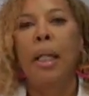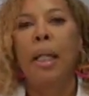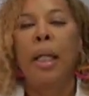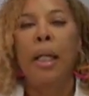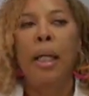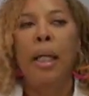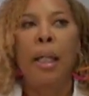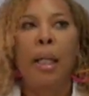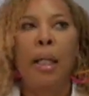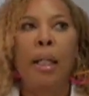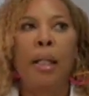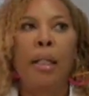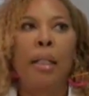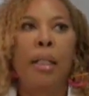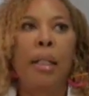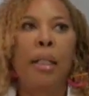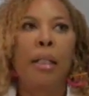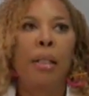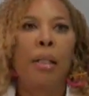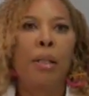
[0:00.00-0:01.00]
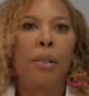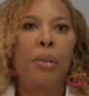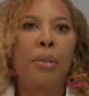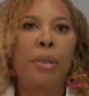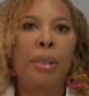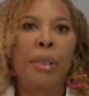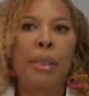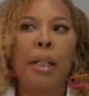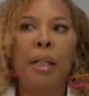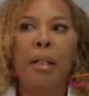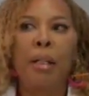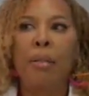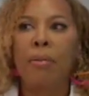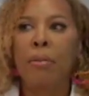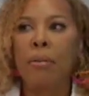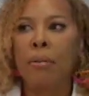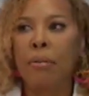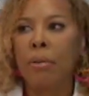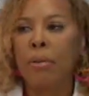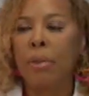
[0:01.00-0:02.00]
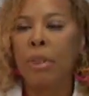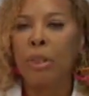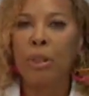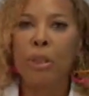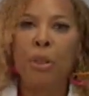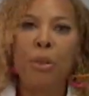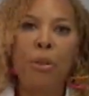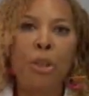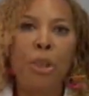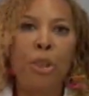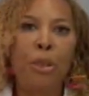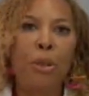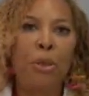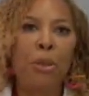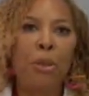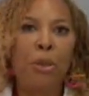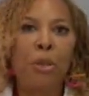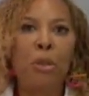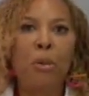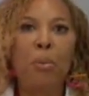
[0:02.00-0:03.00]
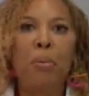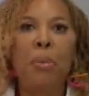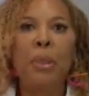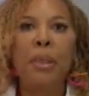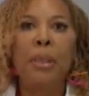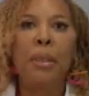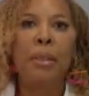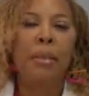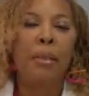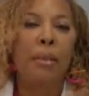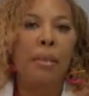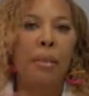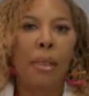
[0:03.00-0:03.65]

and it goes out on YouTube and